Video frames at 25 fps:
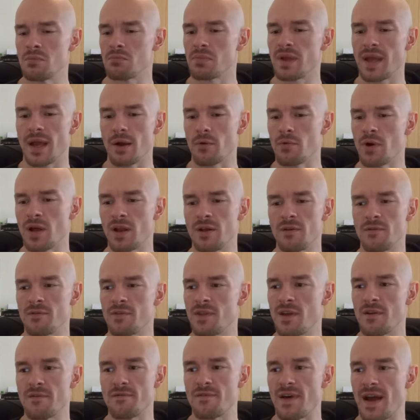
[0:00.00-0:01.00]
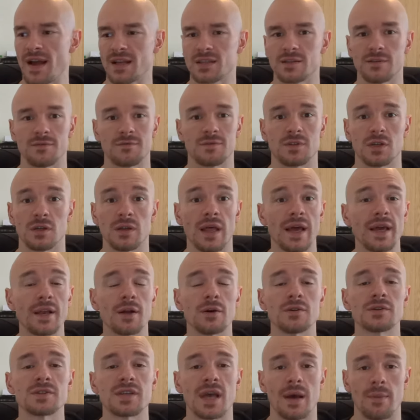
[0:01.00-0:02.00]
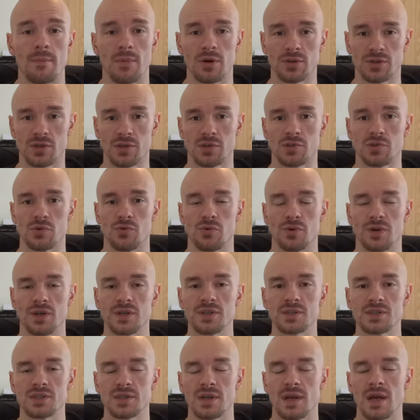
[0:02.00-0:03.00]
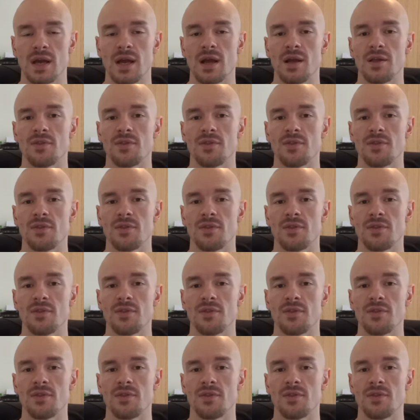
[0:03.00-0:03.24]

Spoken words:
get rid of the effect of delayed onset muscle soreness,